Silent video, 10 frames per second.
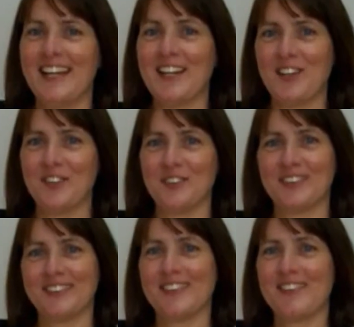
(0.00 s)
Hello,
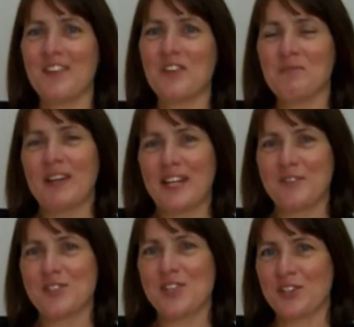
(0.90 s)
my name
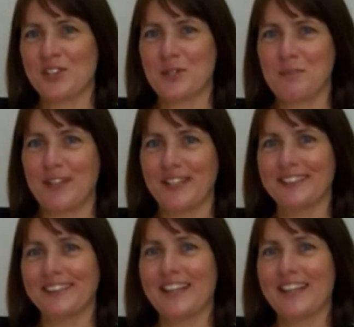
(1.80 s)
is Ursula Mian.